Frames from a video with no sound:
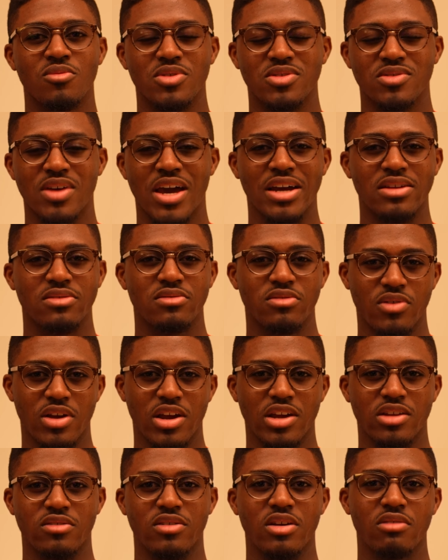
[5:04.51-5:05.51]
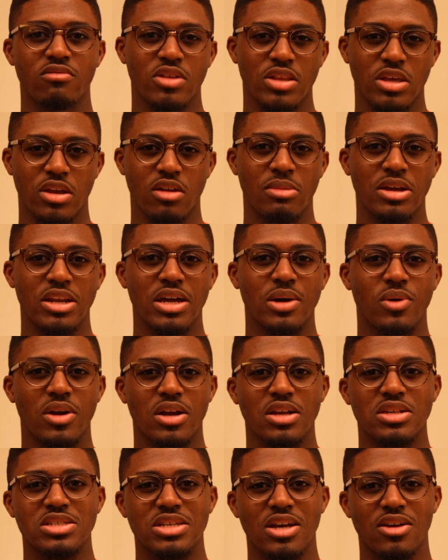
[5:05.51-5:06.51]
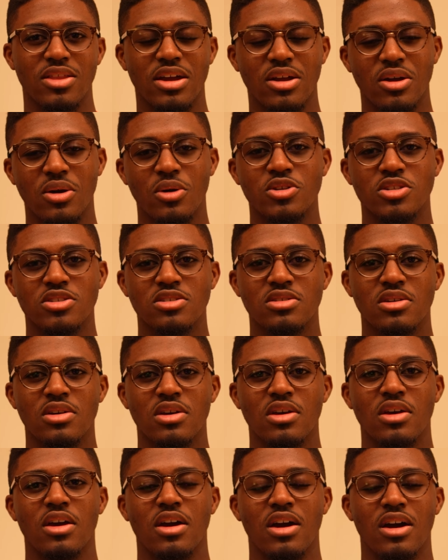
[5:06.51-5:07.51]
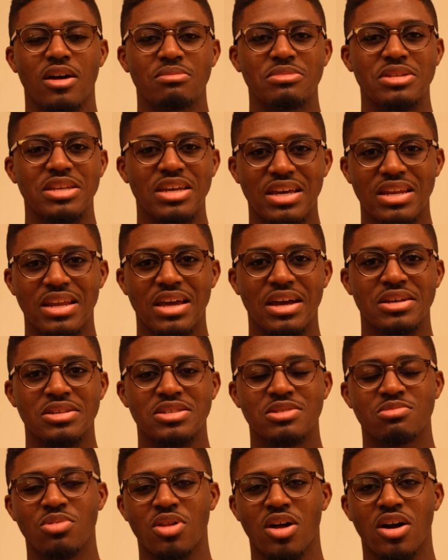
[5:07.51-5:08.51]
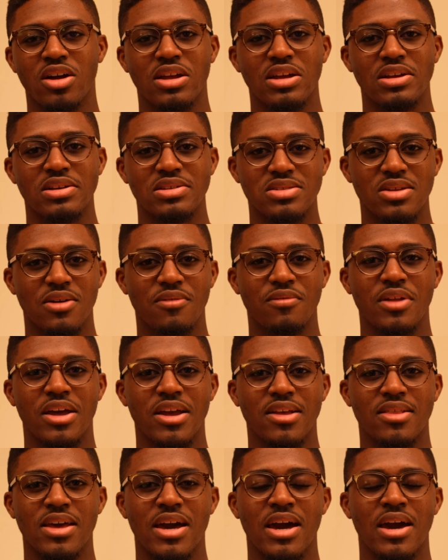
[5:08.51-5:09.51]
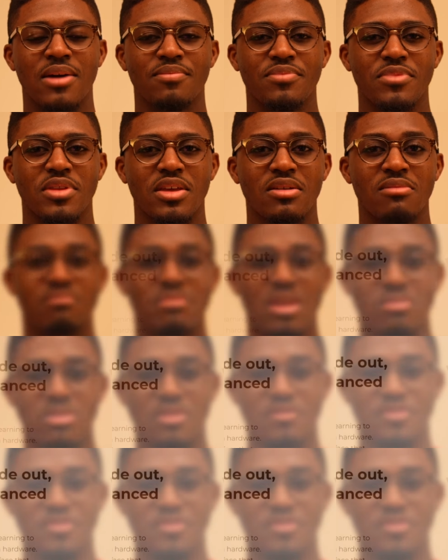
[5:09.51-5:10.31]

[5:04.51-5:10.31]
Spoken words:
with Active Directory and run that on my network and see how that goes. DNS, blocking, stuff like that. Maybe